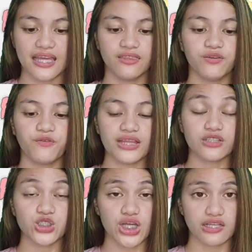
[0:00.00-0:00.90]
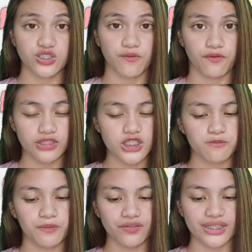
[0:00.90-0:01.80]
the greater chance of their
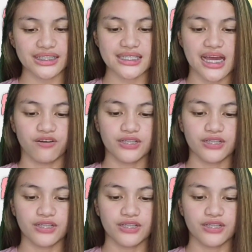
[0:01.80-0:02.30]
spirits